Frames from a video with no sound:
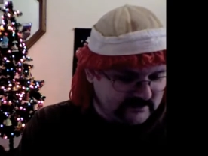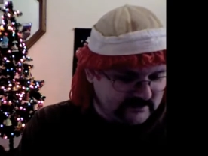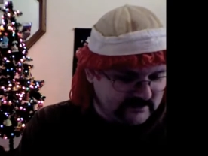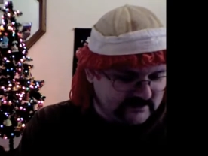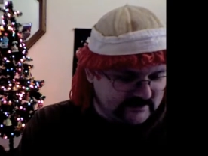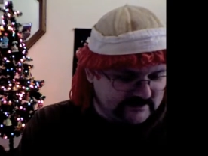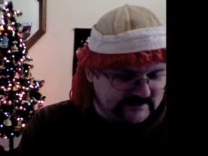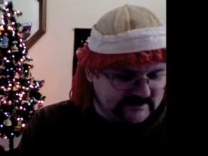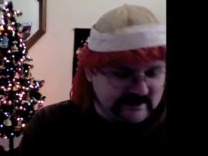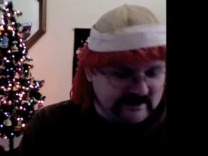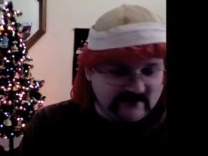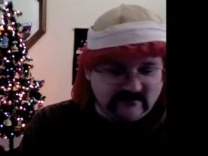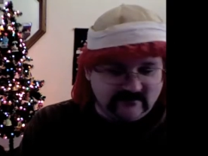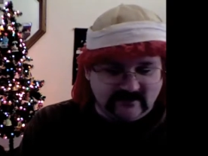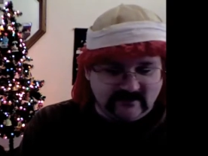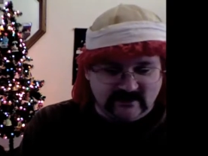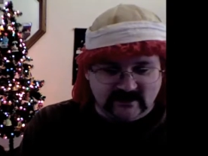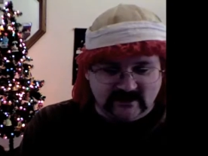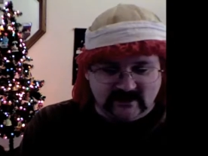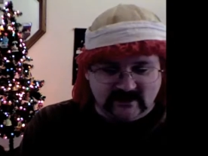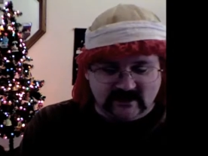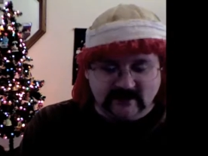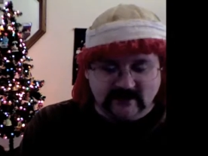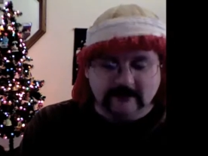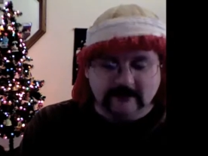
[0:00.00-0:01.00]

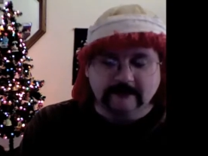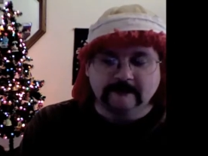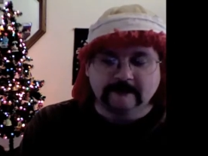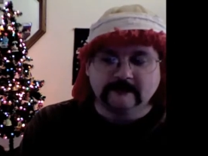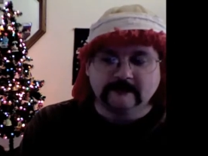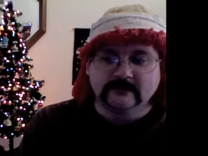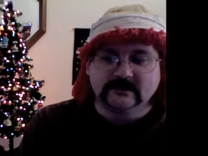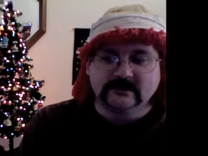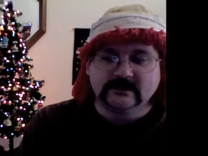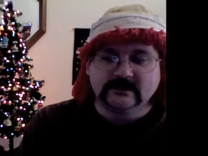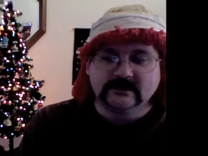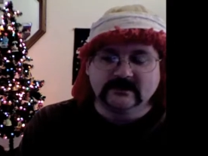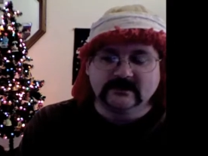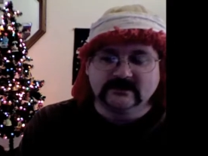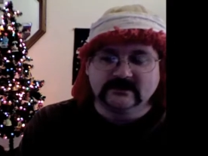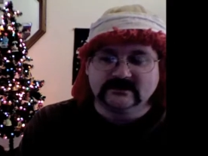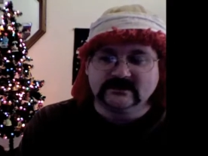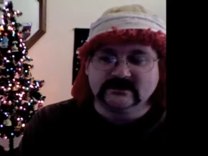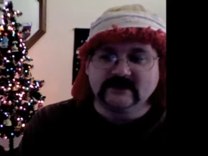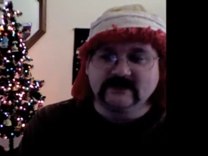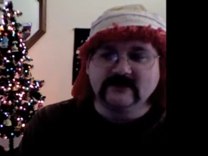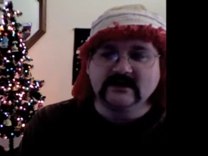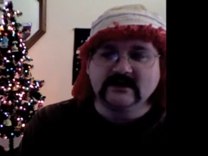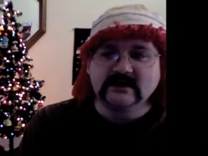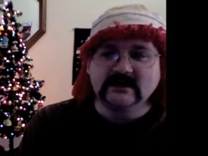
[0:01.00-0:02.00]
Devi.
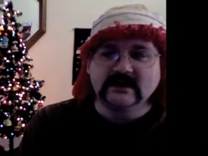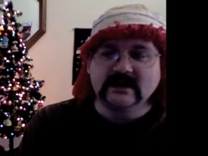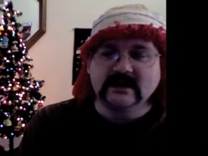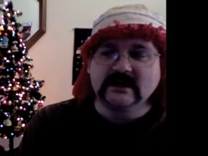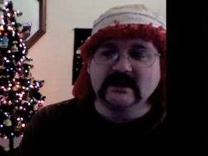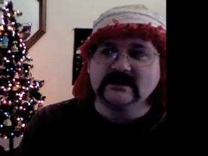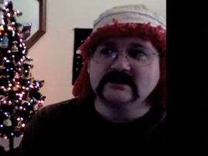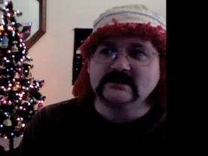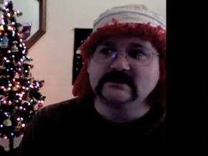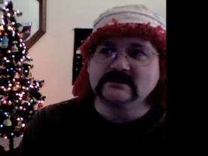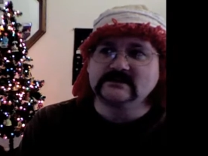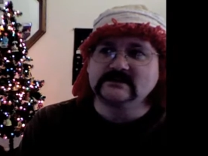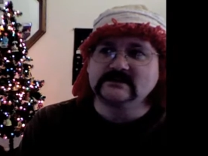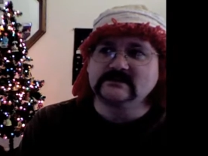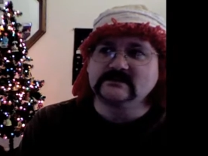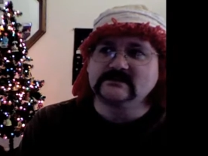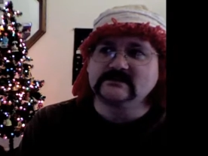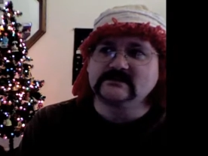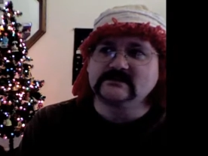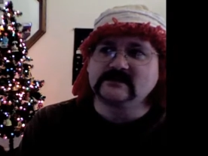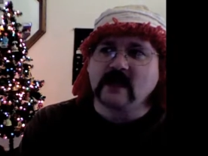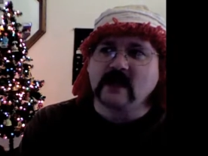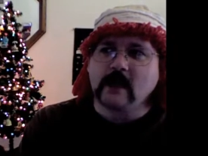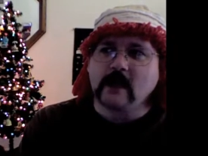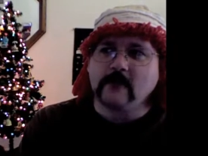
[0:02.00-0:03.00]
Devi
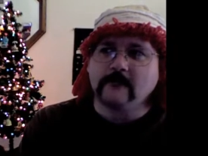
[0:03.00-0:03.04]
is...